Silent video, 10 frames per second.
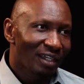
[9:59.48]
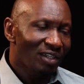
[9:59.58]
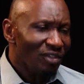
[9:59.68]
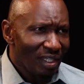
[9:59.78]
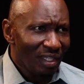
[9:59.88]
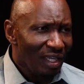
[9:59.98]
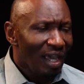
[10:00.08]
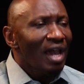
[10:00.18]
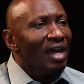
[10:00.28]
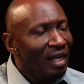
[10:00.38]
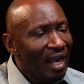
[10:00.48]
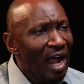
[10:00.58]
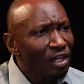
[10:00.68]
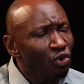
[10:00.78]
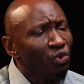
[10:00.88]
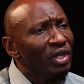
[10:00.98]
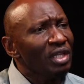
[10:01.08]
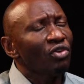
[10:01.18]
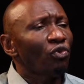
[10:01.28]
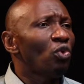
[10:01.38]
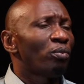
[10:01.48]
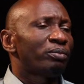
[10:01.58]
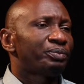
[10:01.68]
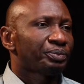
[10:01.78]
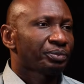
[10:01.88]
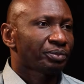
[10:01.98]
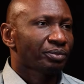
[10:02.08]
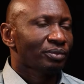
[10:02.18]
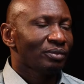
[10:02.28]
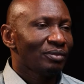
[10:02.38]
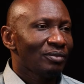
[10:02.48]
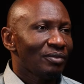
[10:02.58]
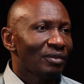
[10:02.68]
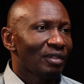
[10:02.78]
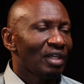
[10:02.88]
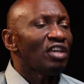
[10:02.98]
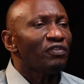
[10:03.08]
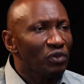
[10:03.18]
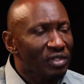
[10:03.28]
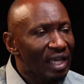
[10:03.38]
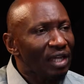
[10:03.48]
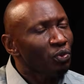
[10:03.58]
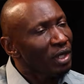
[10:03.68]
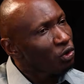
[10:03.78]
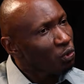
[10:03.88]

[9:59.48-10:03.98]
You see, learn to read the room. If you said we are